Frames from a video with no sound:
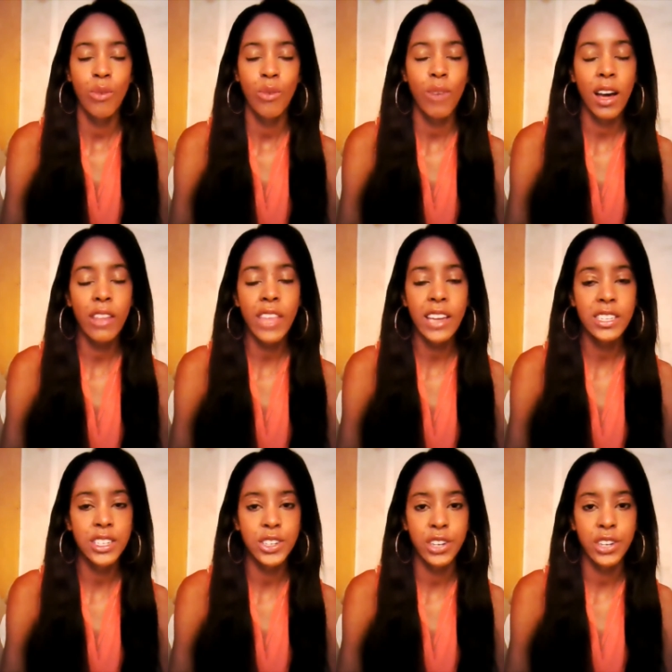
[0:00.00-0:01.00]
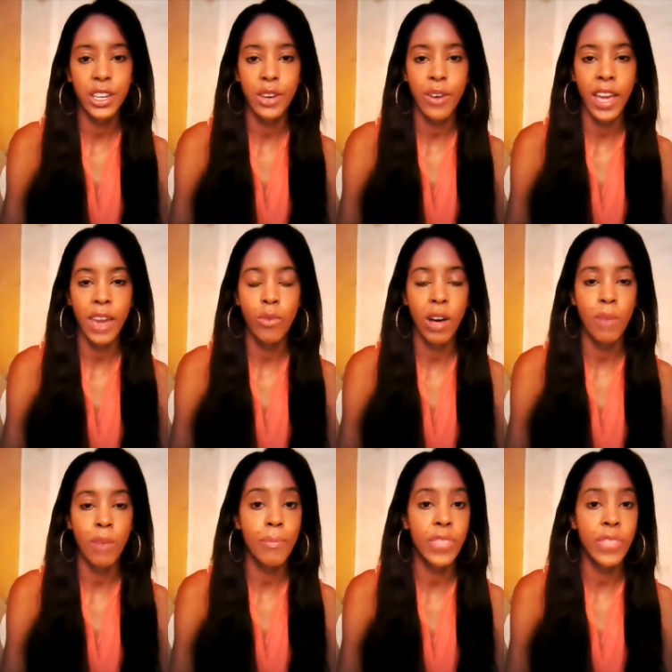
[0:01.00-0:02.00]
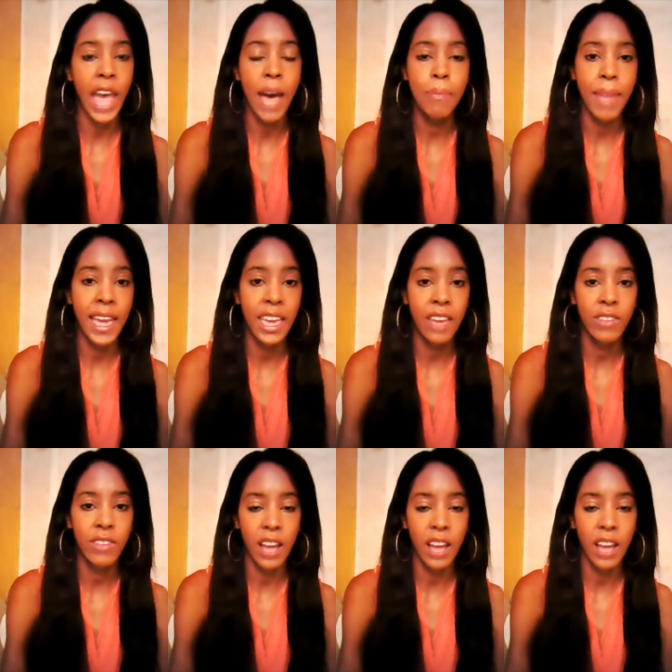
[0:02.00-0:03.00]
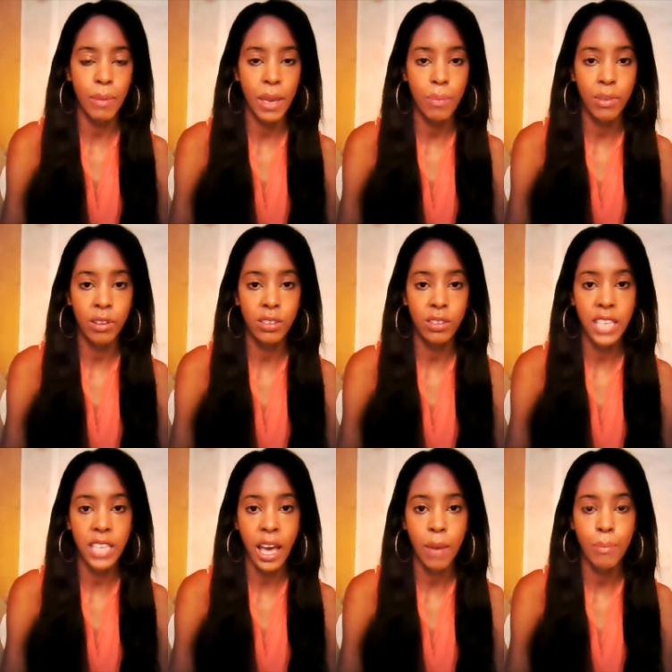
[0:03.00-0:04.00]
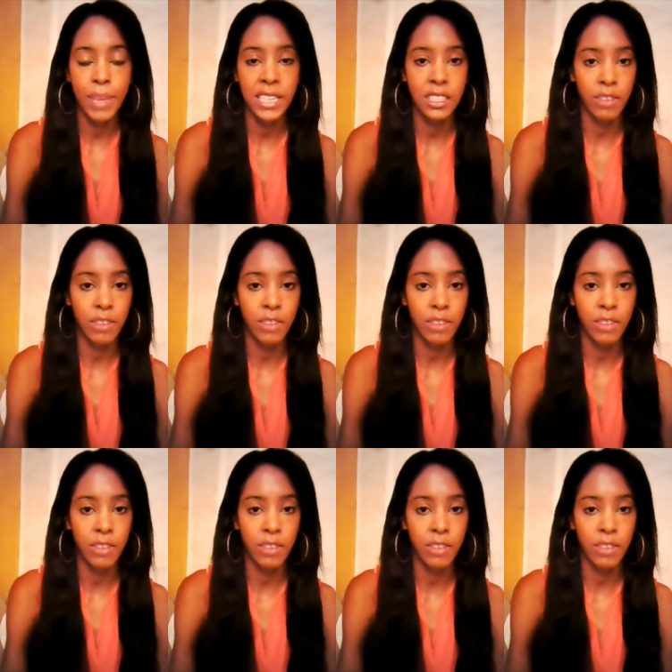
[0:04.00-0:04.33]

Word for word: while that's true, and while that may give a lot of people some peace